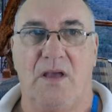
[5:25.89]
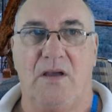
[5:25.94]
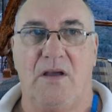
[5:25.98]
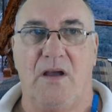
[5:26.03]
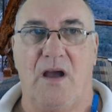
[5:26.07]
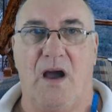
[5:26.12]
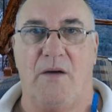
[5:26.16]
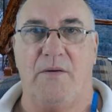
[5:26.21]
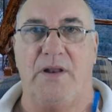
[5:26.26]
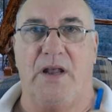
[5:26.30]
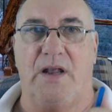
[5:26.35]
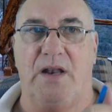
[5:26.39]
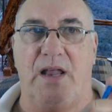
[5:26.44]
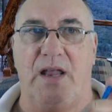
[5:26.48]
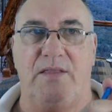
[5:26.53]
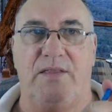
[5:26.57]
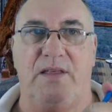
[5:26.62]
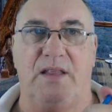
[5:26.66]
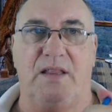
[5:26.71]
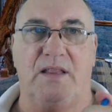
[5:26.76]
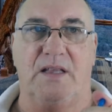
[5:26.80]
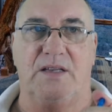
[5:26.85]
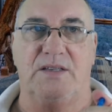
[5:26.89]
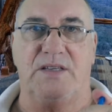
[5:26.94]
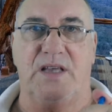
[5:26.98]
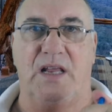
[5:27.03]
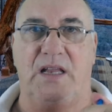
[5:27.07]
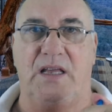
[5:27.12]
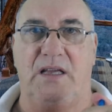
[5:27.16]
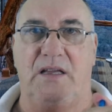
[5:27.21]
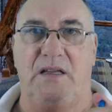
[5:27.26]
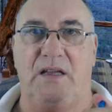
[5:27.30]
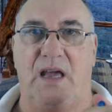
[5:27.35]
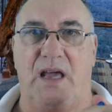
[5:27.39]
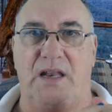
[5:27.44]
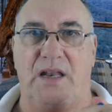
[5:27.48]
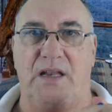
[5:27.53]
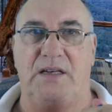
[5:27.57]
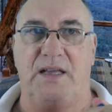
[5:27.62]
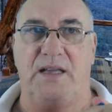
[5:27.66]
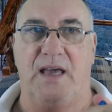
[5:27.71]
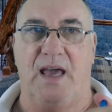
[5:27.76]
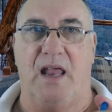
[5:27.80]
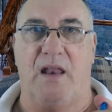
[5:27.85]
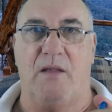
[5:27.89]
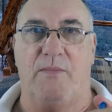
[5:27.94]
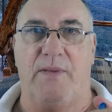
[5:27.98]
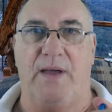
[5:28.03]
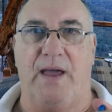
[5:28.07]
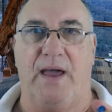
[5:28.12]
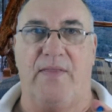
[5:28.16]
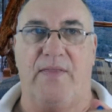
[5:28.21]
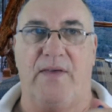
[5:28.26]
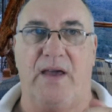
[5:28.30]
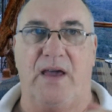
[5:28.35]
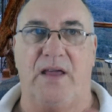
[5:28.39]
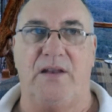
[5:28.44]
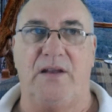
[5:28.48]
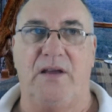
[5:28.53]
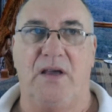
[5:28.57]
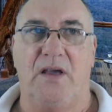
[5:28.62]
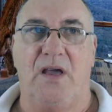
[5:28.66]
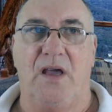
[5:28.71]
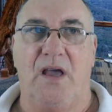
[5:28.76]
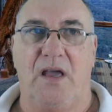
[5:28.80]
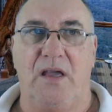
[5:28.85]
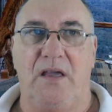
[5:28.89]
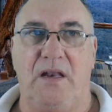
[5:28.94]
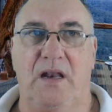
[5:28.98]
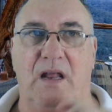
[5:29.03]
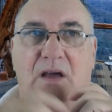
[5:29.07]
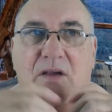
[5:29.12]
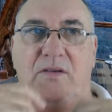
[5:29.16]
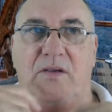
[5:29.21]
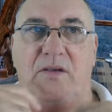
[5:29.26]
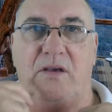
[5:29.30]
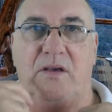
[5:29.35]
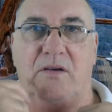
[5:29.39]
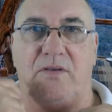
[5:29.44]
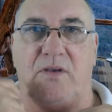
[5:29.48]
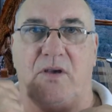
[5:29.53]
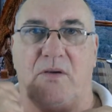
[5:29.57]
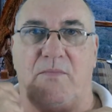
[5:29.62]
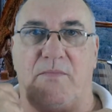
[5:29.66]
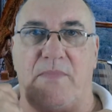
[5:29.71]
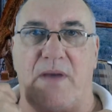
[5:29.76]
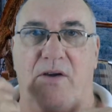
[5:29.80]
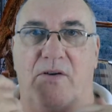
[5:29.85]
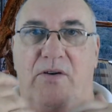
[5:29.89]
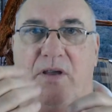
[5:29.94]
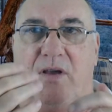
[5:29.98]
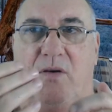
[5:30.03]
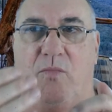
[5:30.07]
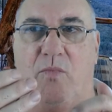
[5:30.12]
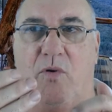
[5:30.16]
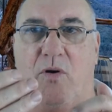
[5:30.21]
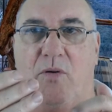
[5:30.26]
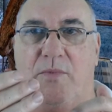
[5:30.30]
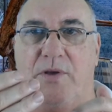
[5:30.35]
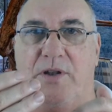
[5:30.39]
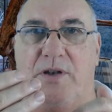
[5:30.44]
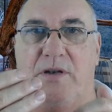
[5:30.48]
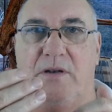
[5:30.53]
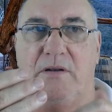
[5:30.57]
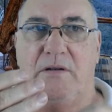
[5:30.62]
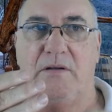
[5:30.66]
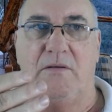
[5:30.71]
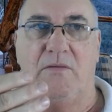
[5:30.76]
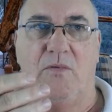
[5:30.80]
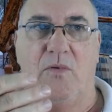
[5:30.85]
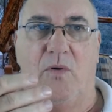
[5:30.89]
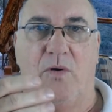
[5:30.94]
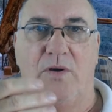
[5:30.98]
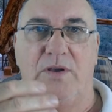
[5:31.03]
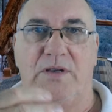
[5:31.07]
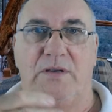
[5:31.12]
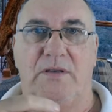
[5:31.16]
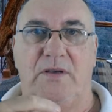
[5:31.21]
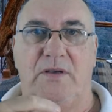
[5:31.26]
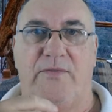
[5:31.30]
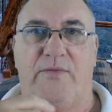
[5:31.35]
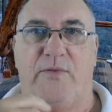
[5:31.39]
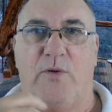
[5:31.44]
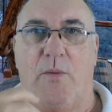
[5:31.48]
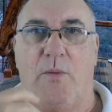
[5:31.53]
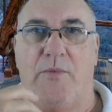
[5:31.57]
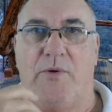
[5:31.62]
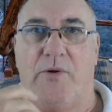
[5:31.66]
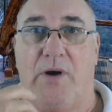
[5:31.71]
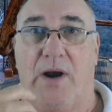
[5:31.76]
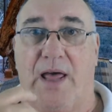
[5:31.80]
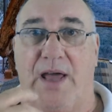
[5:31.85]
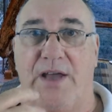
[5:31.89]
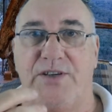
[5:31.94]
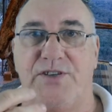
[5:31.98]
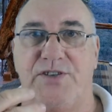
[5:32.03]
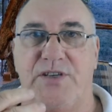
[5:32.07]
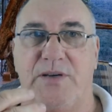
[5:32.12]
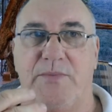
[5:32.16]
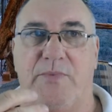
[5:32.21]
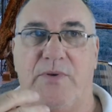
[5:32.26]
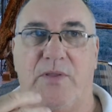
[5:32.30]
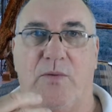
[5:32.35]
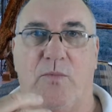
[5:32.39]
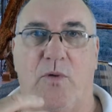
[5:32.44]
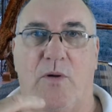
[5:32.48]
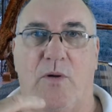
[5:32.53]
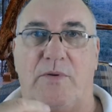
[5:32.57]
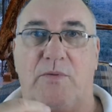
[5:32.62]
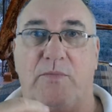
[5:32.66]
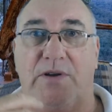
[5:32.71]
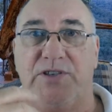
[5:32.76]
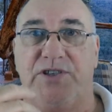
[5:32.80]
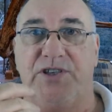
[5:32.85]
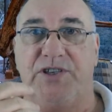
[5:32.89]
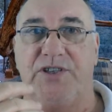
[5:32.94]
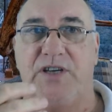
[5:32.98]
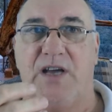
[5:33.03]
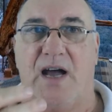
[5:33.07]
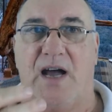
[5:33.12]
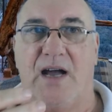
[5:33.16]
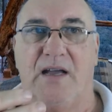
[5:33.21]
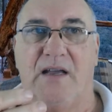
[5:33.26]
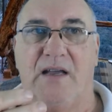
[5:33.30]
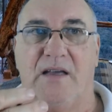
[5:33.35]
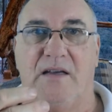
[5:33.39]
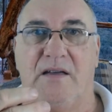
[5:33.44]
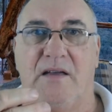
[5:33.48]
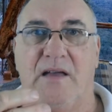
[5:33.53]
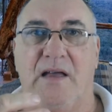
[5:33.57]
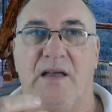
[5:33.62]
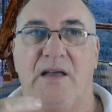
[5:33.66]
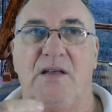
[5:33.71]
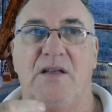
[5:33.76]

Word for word: I mean, I don't think there's any, any doubt about that. You know, you, you marry a woman or you, you form a relationship with a woman when she's younger.